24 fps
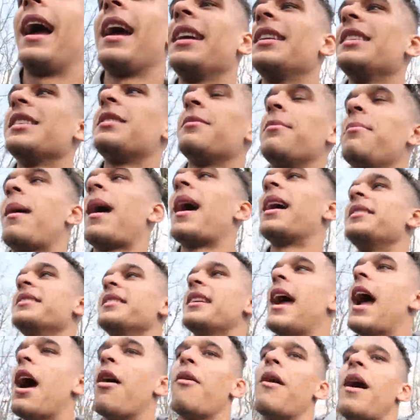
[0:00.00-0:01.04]
I could just
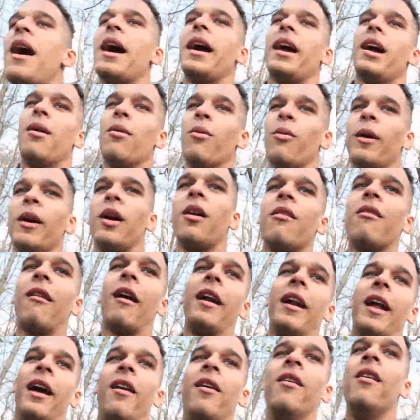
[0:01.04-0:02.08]
imagine how high up we are
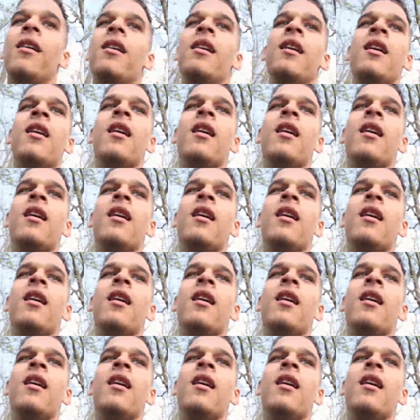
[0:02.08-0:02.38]
right now.